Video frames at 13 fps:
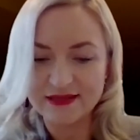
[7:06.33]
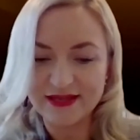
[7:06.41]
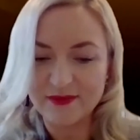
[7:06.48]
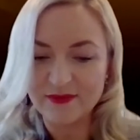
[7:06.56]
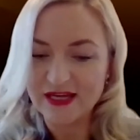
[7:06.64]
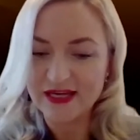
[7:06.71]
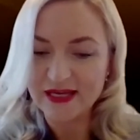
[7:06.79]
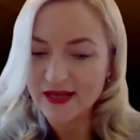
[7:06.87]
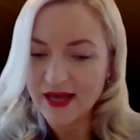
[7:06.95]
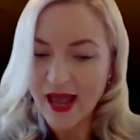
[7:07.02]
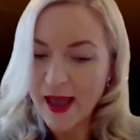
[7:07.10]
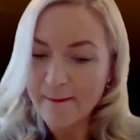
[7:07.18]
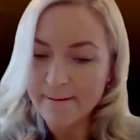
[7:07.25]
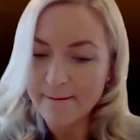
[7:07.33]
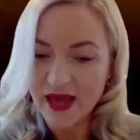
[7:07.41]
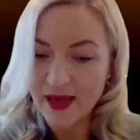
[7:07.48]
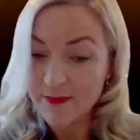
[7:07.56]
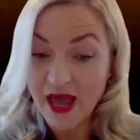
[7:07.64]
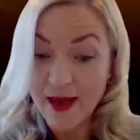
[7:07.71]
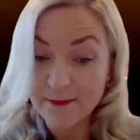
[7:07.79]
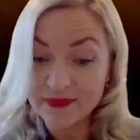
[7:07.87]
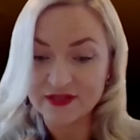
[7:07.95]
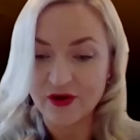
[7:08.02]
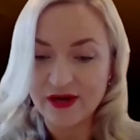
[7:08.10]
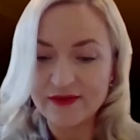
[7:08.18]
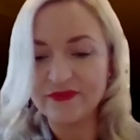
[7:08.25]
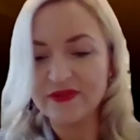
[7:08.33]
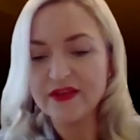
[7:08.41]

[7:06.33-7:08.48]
Sammy Hammam. Sorry.